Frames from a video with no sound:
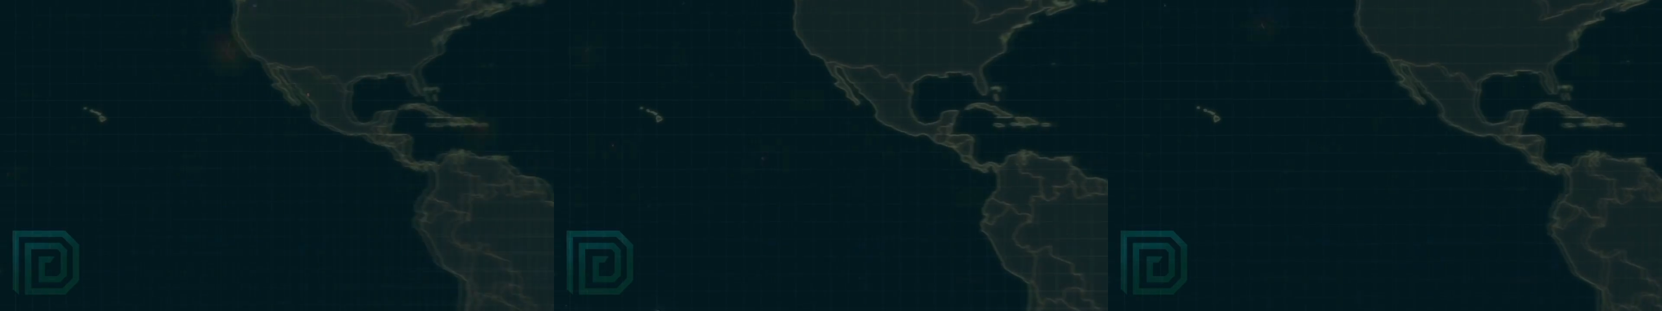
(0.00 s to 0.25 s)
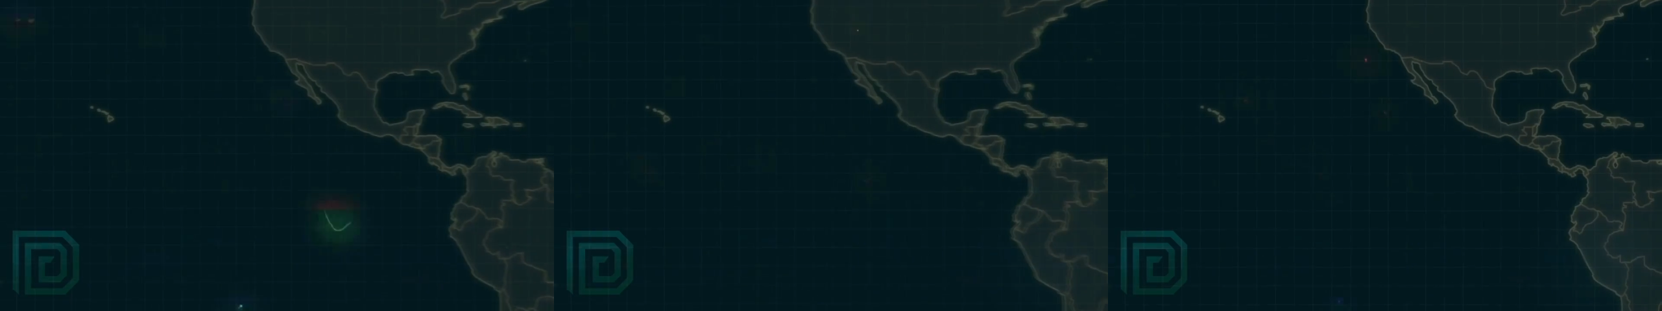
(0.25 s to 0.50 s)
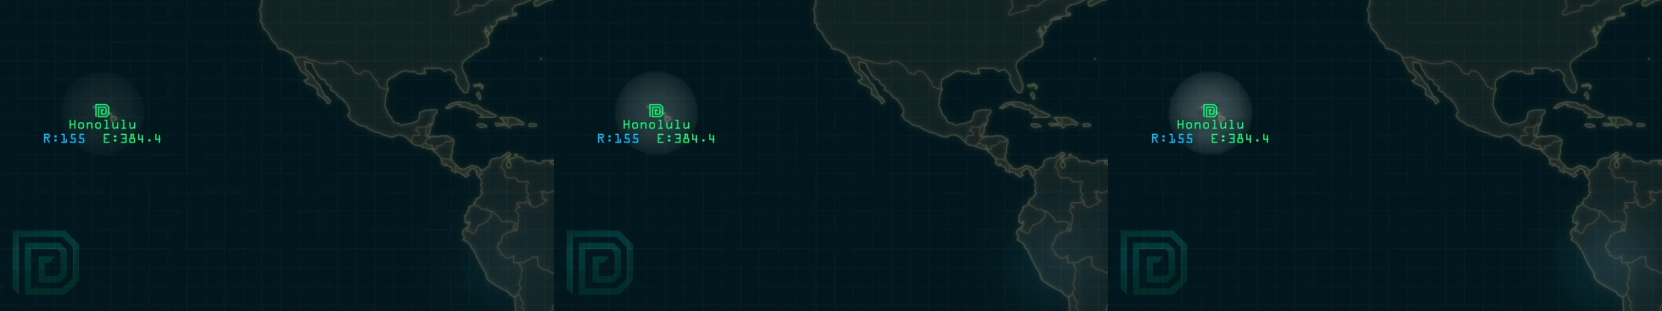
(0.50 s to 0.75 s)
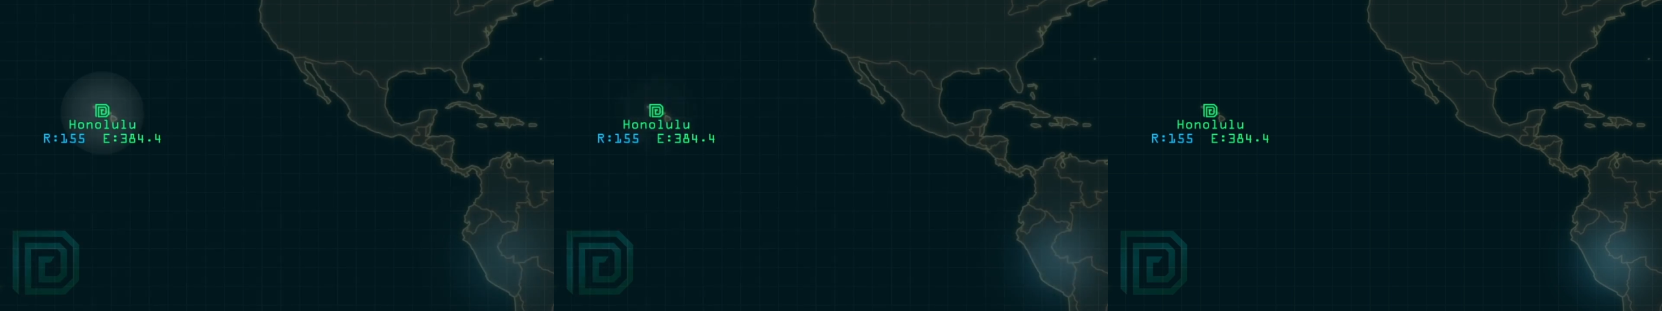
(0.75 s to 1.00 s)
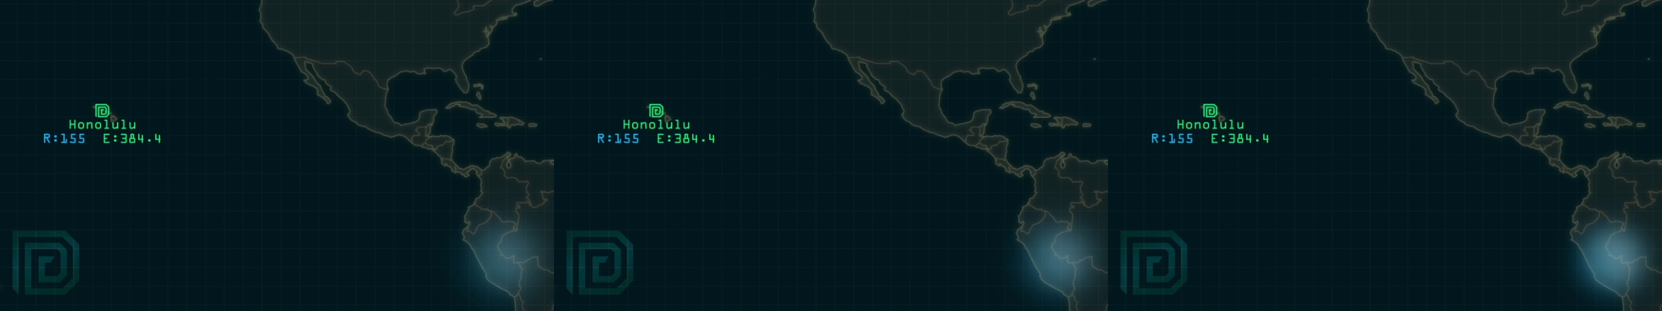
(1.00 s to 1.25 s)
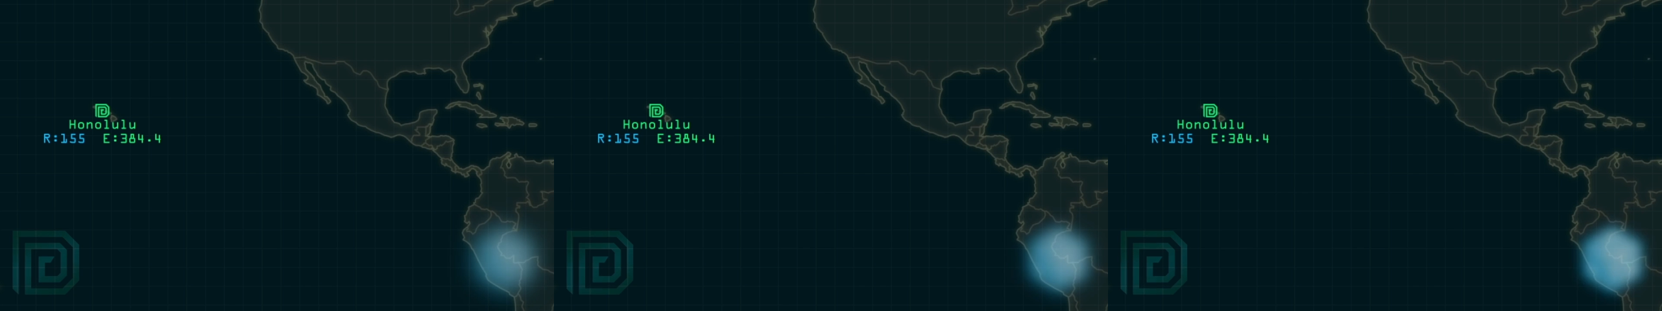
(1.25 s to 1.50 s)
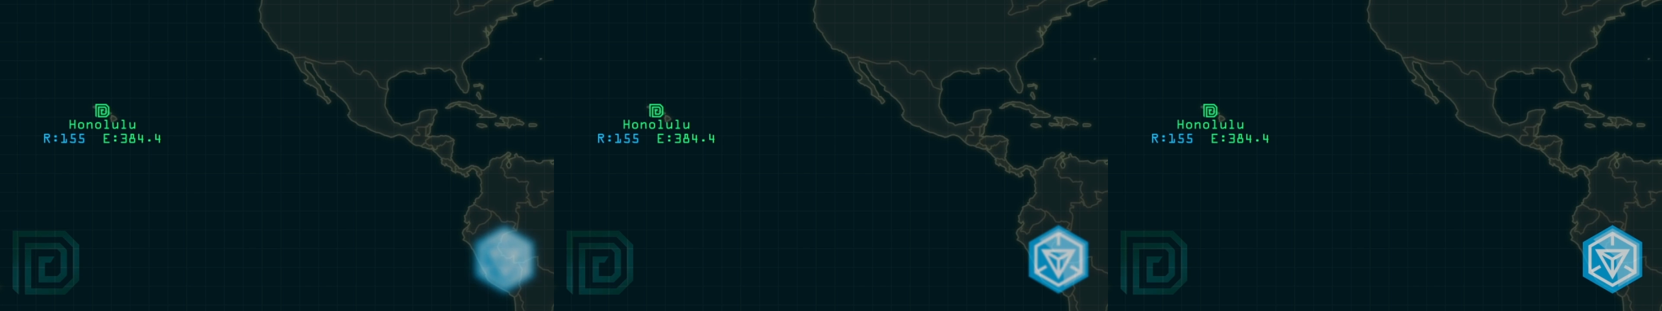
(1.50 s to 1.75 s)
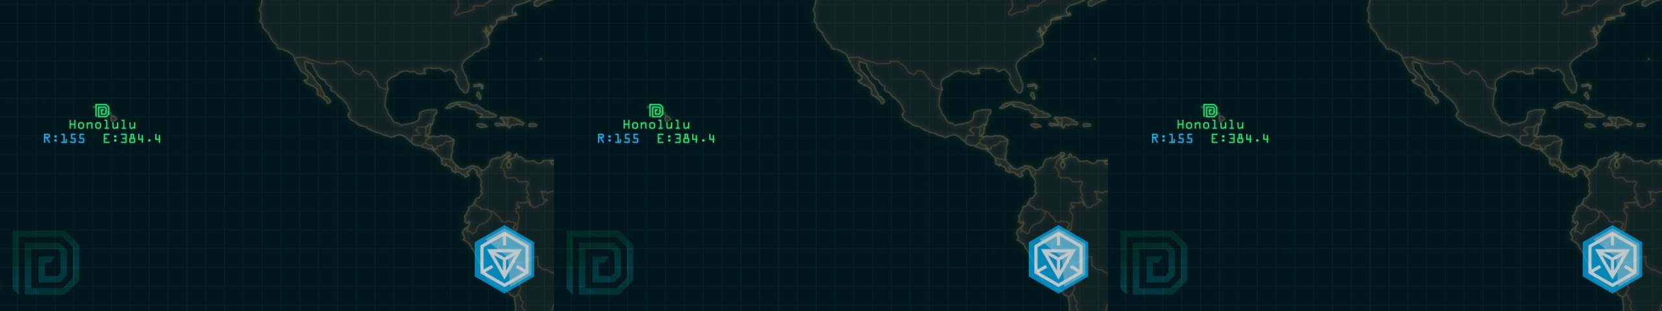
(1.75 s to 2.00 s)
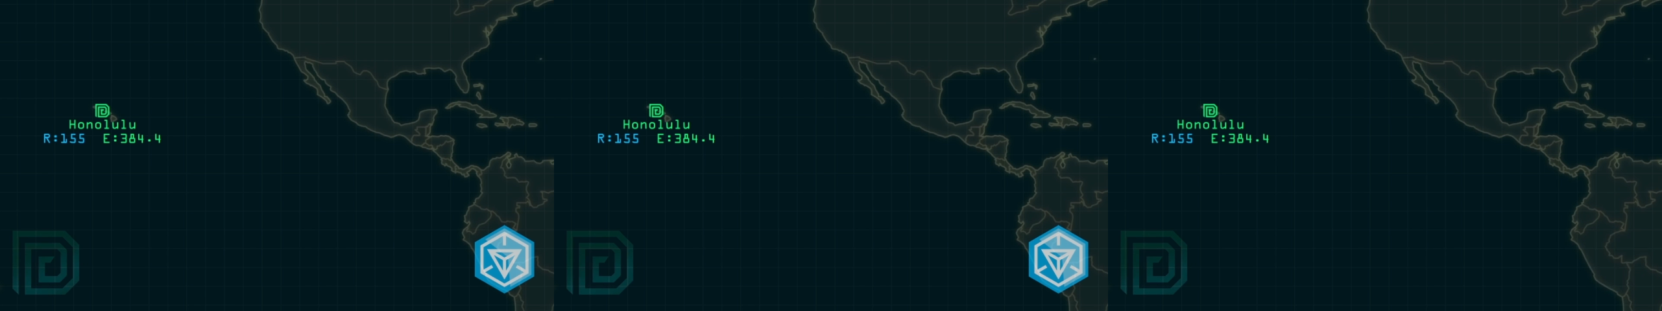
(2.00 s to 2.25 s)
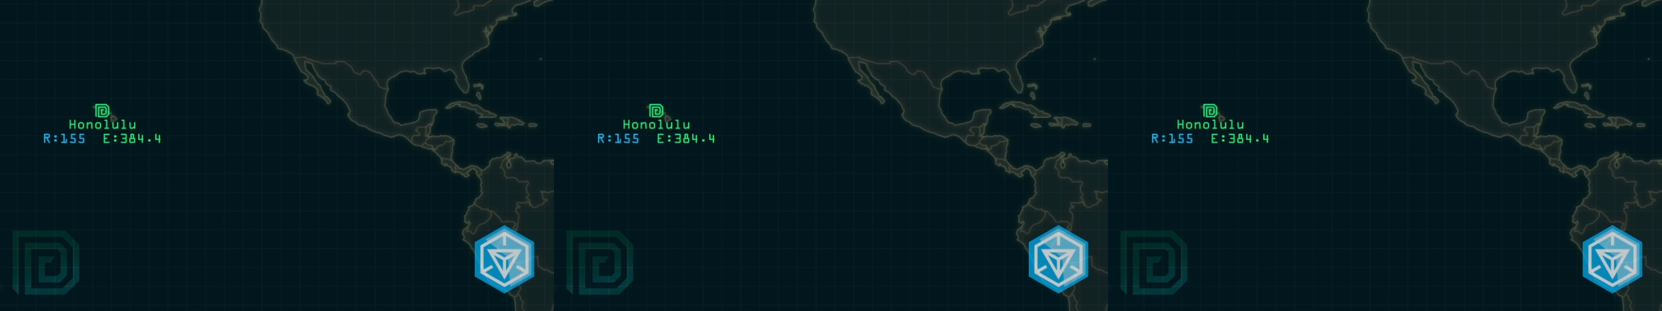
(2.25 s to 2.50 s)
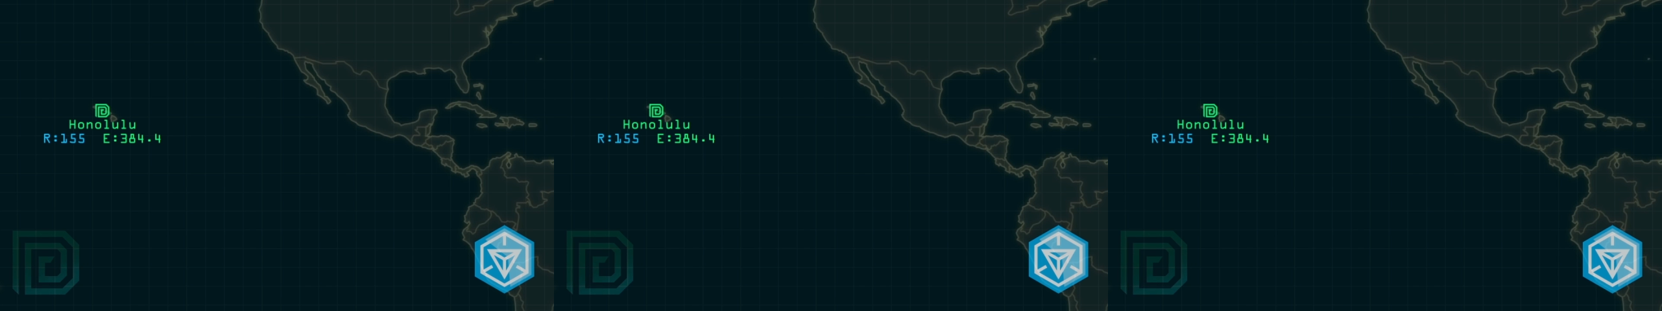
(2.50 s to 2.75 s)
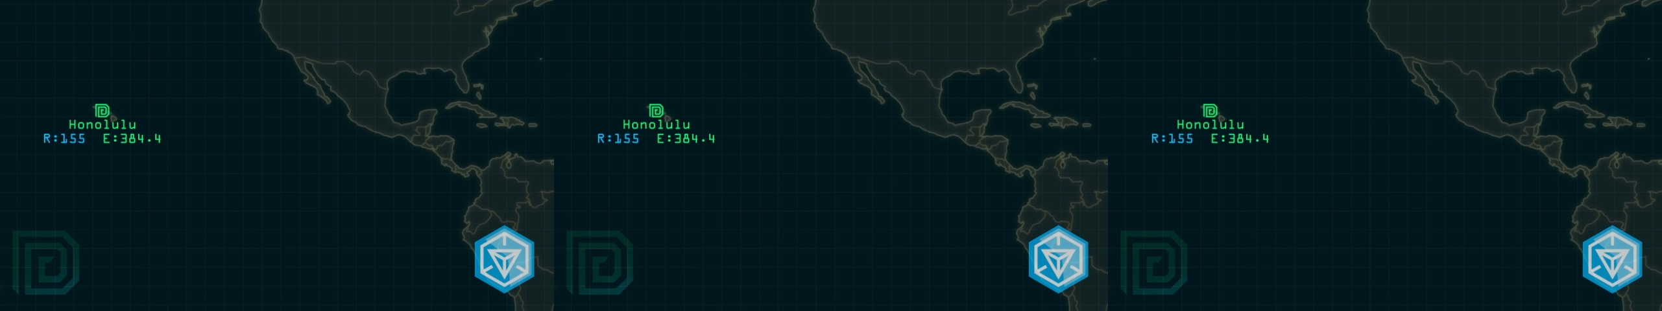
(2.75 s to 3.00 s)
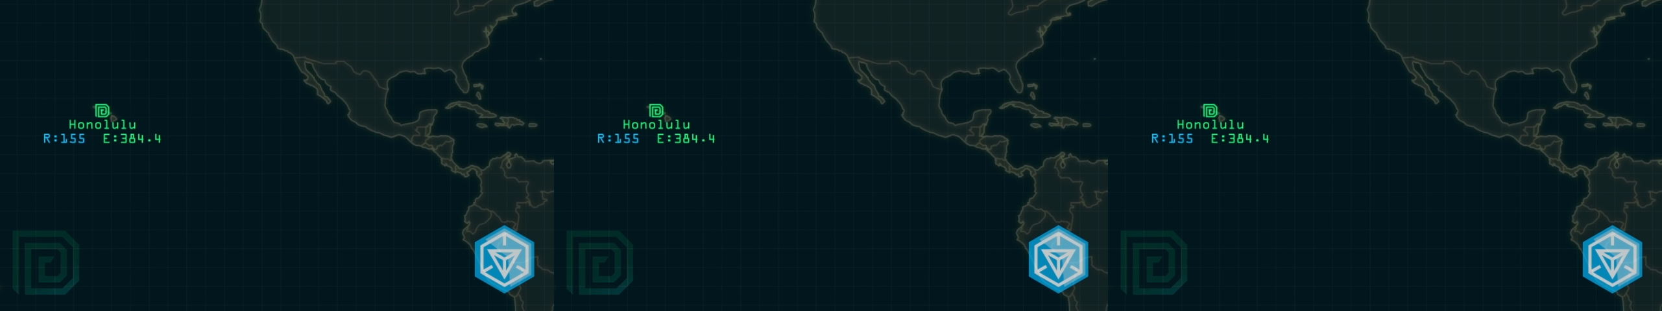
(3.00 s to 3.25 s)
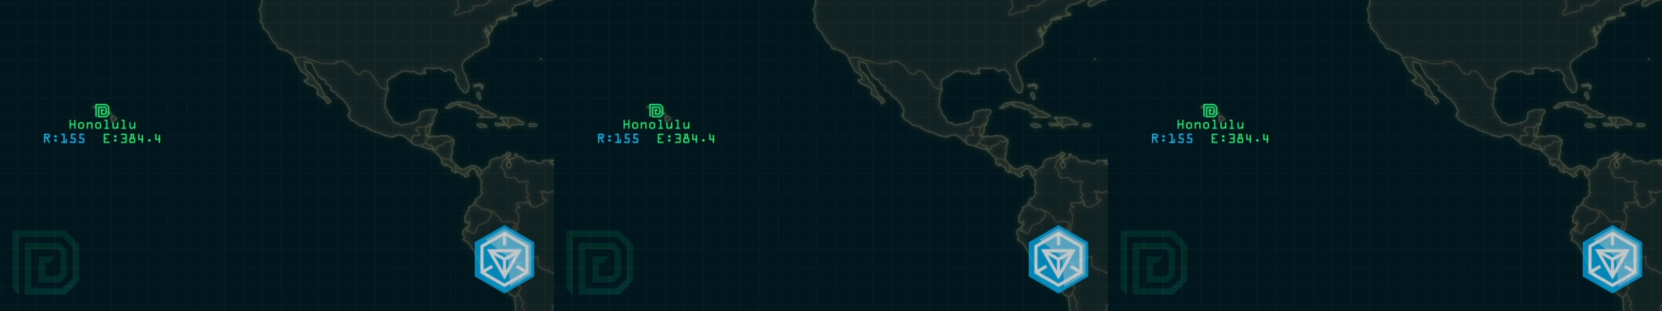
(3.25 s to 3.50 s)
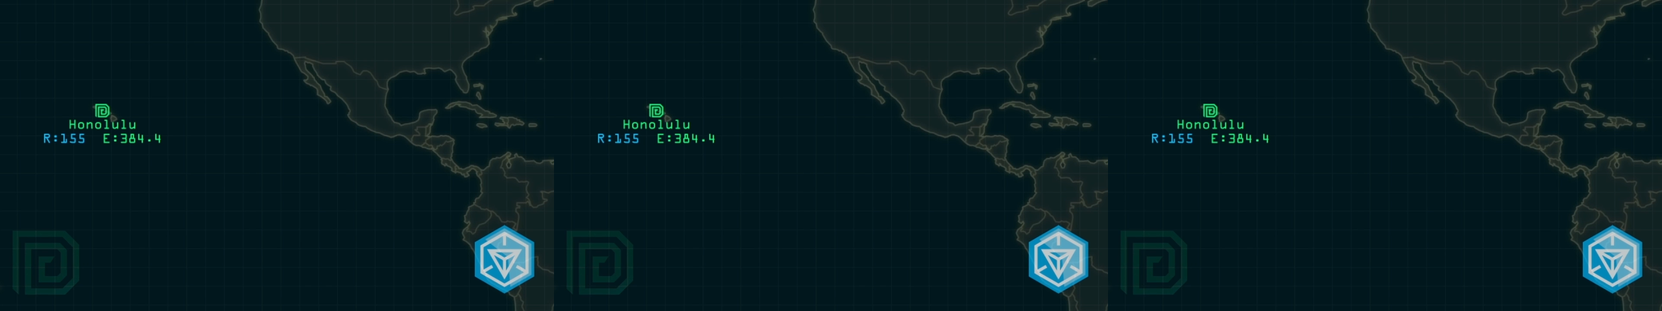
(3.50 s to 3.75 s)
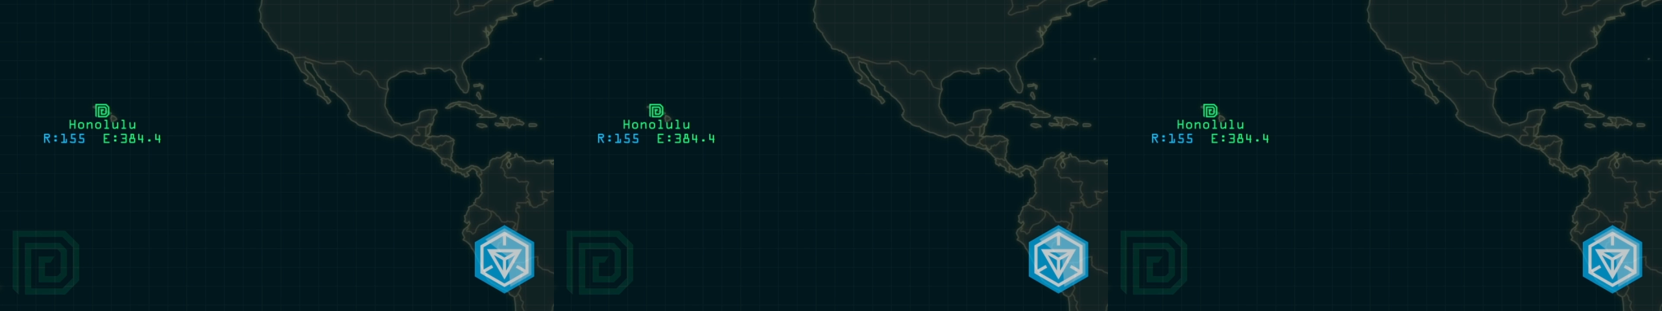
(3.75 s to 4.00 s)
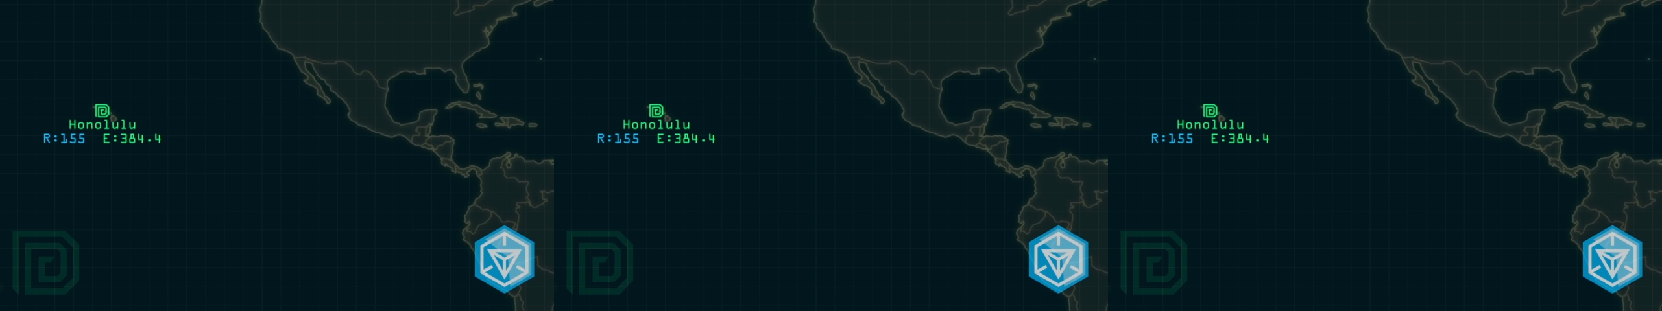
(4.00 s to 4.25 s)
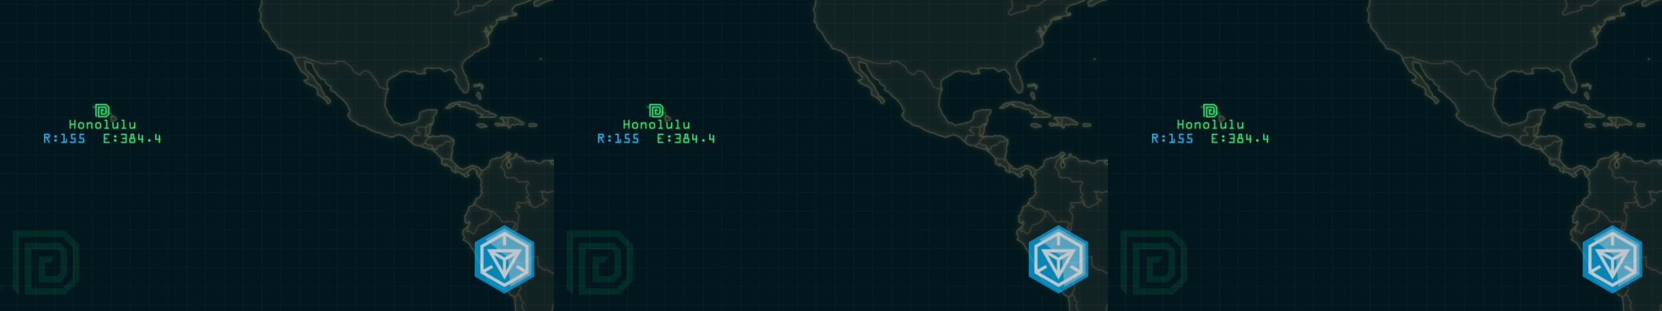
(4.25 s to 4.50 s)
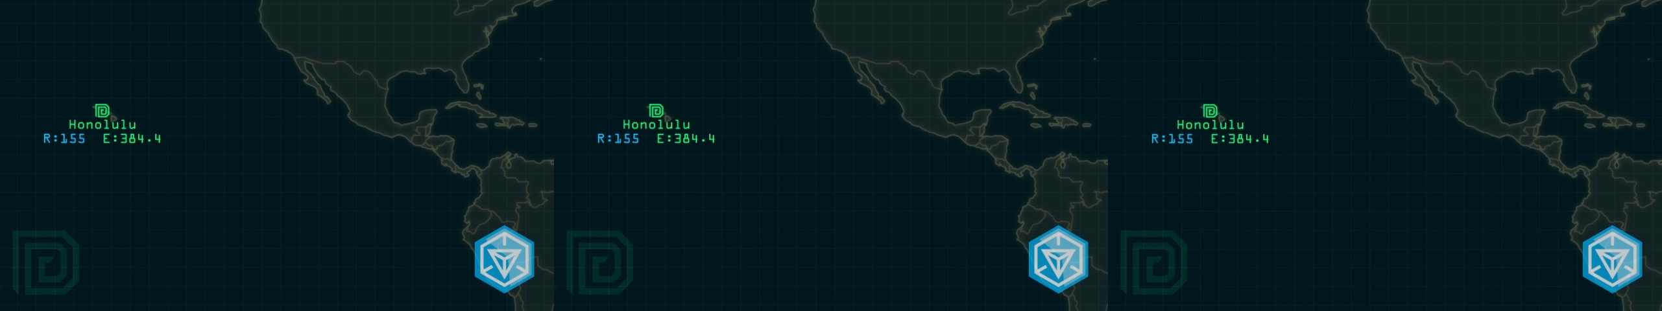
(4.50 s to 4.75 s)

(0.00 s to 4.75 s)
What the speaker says: Nobody's mouth can be seen.